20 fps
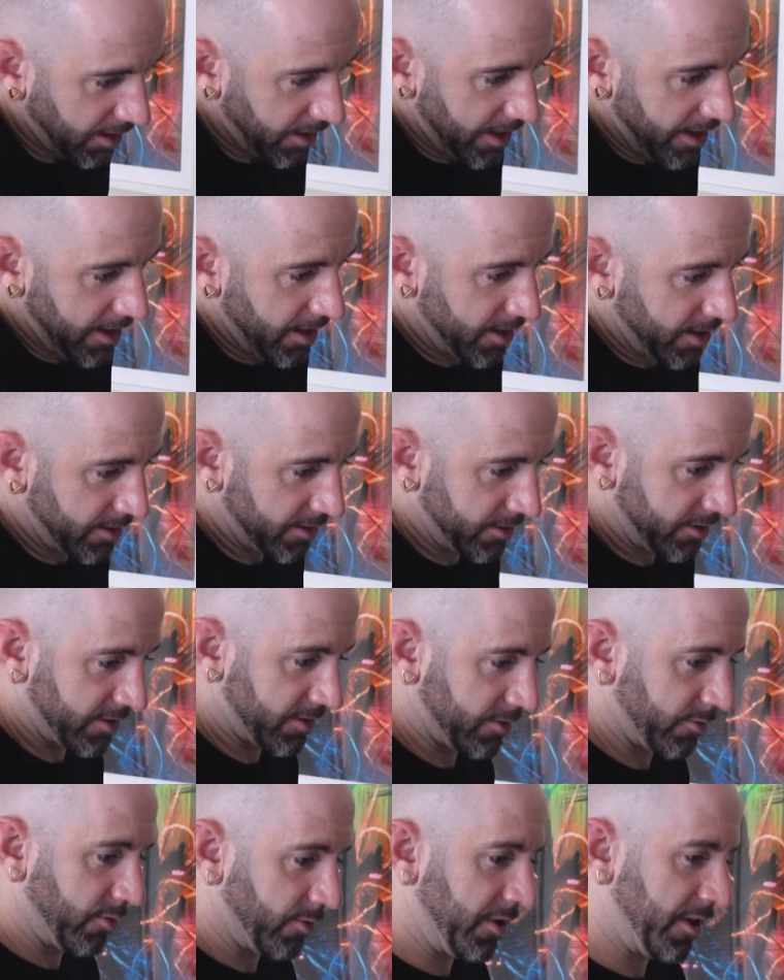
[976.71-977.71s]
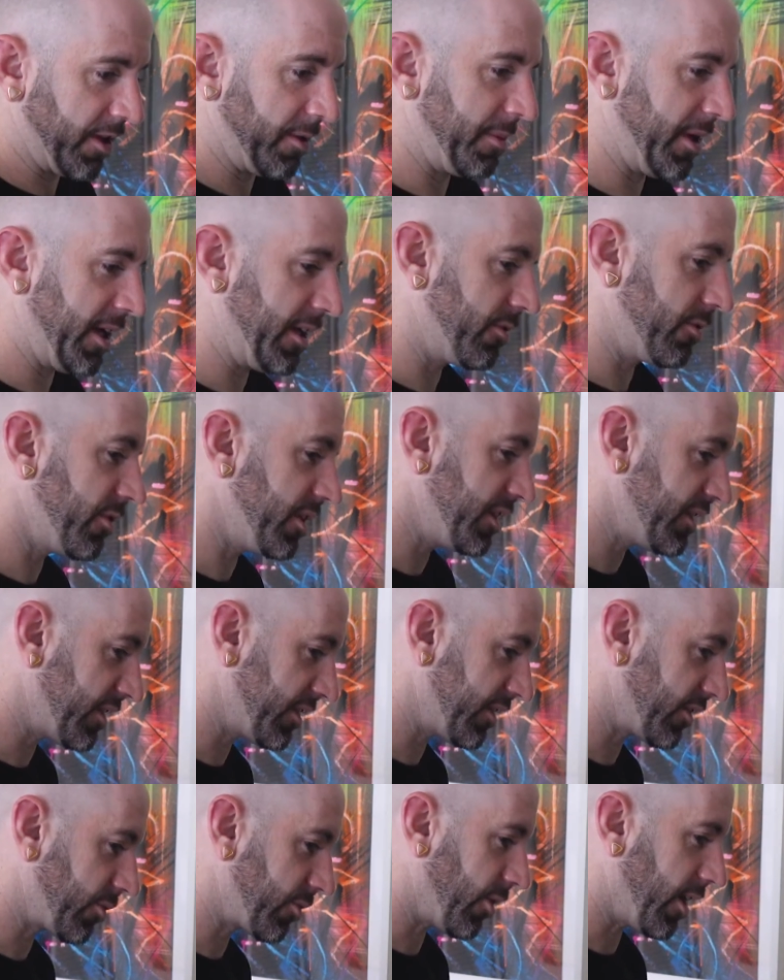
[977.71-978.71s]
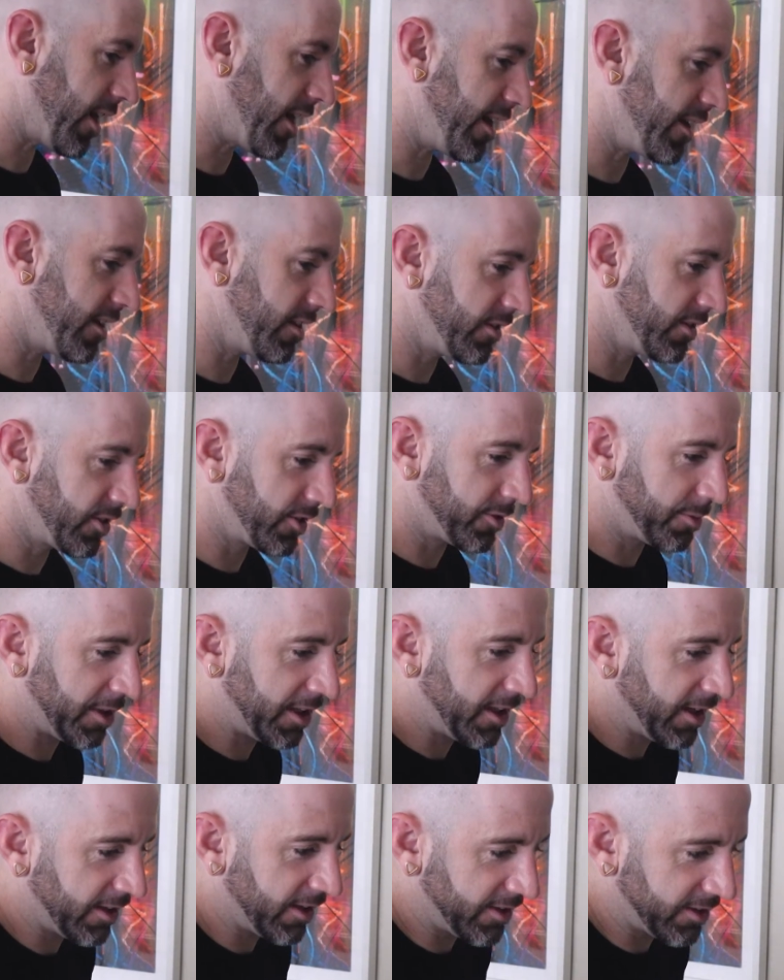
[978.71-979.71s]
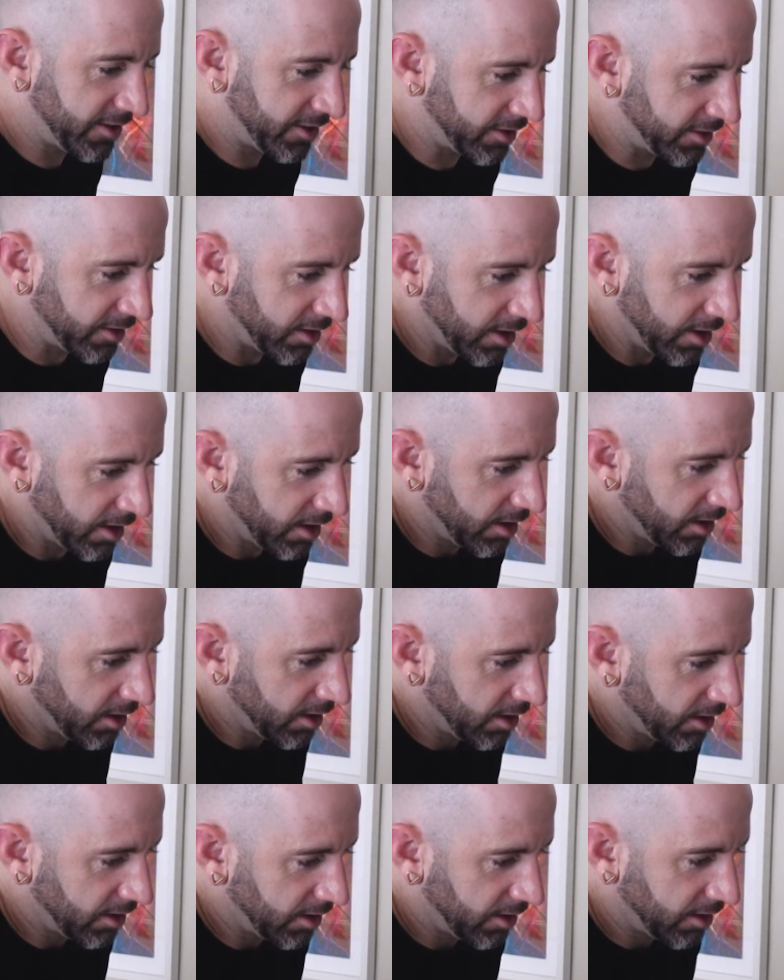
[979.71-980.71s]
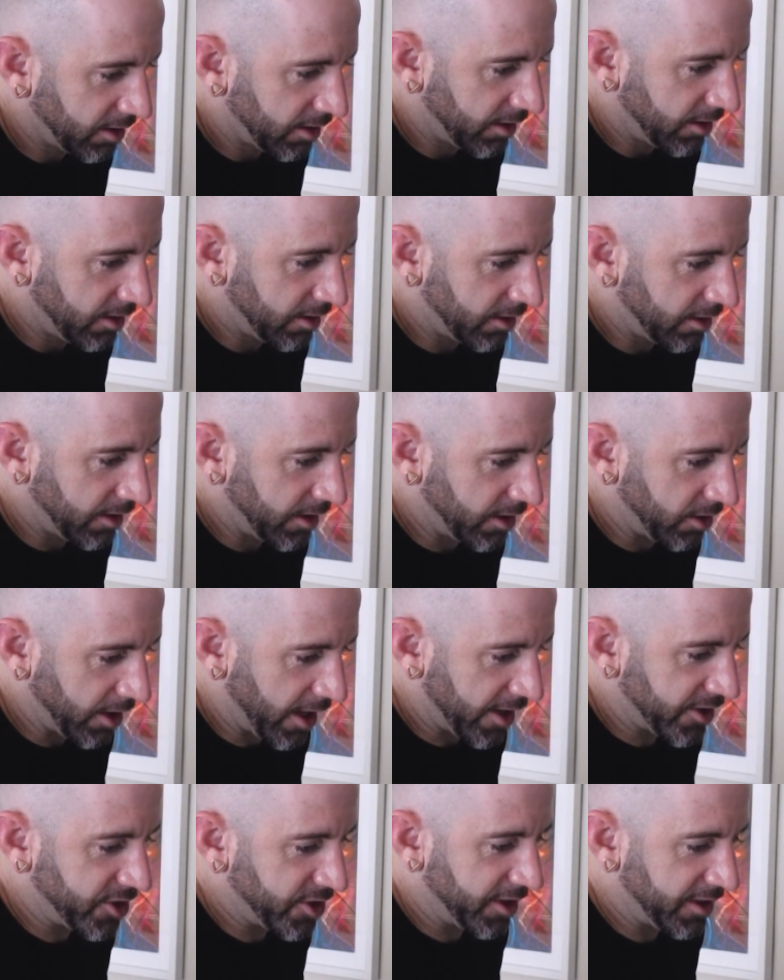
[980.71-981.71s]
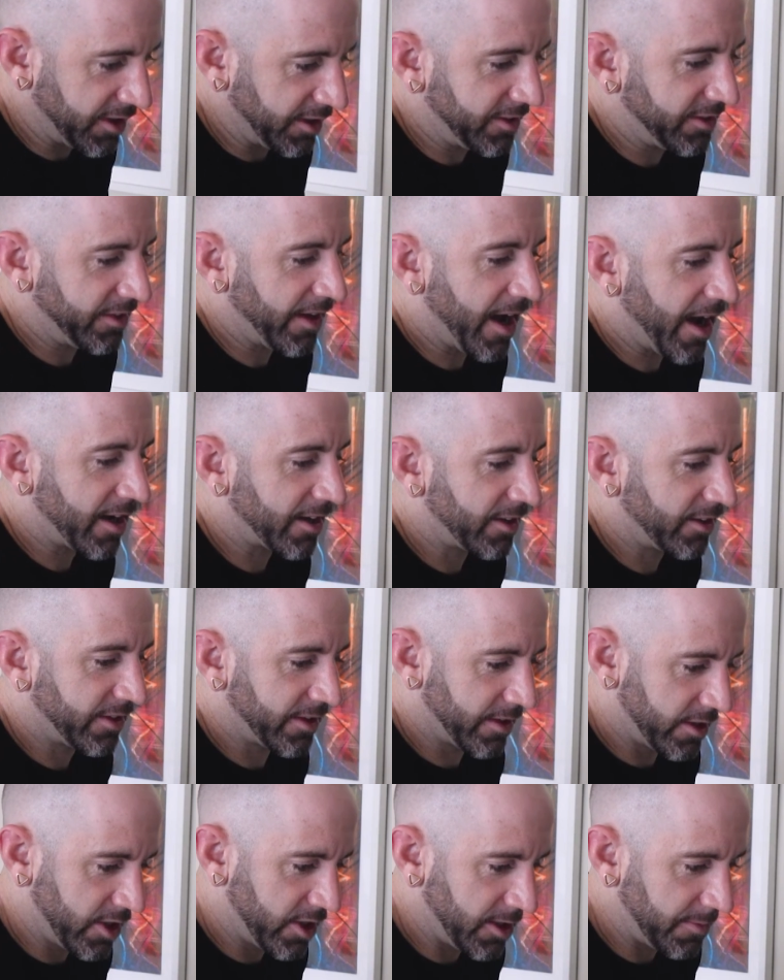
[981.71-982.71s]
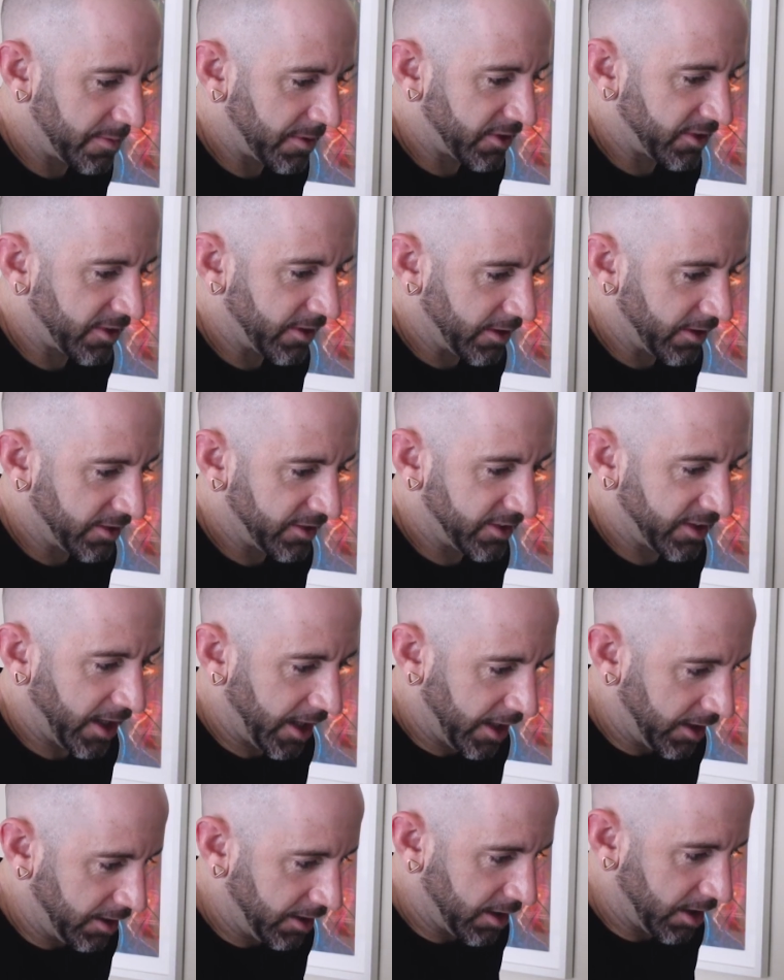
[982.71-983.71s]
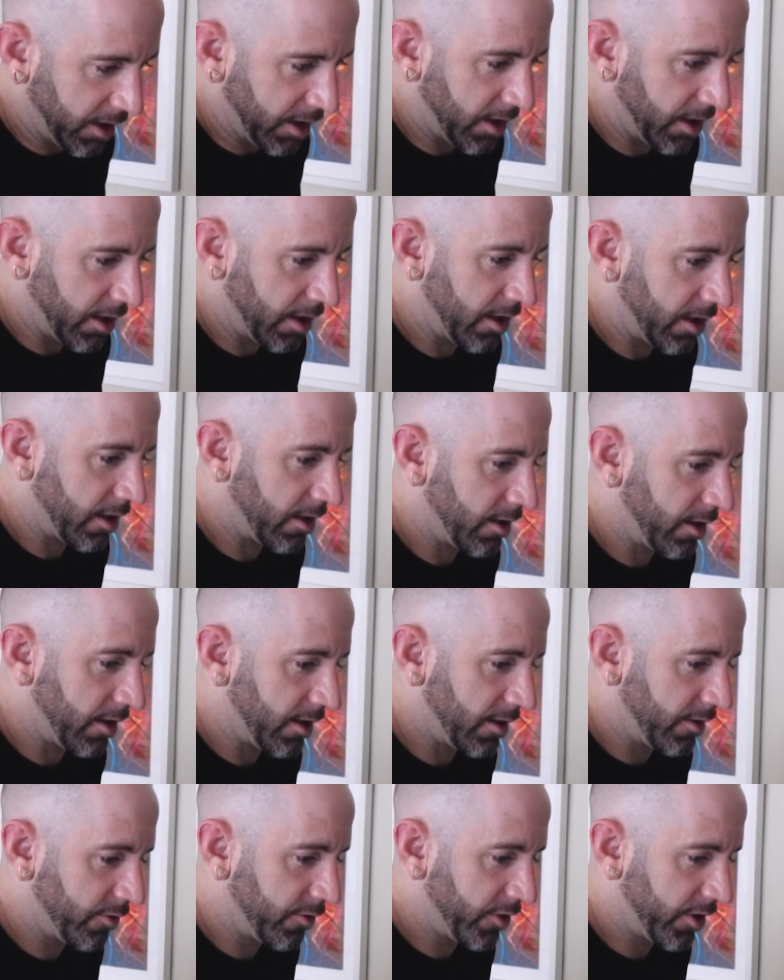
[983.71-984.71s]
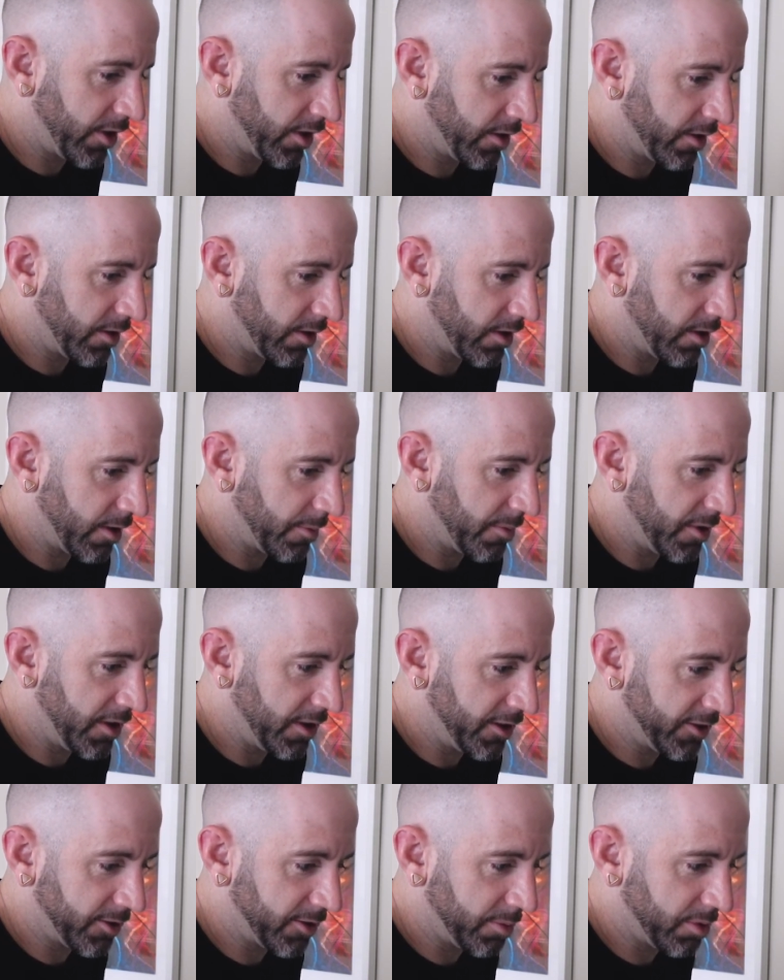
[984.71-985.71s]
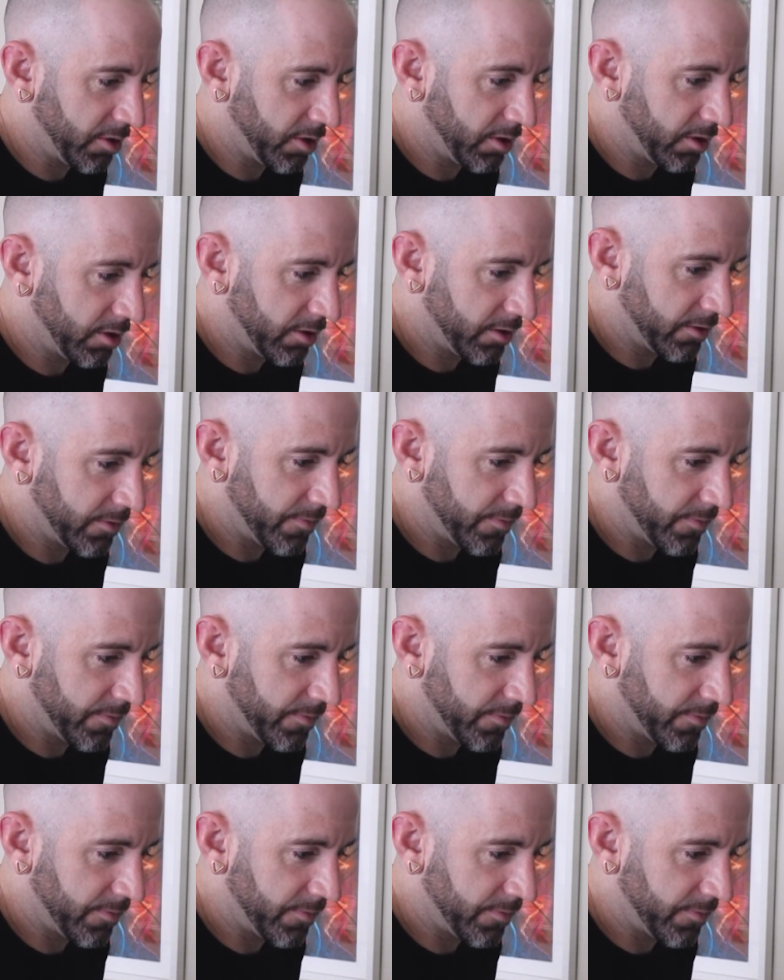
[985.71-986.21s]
And one of the main reasons why is because the electric in SAC is the cheapest in the state for a municipal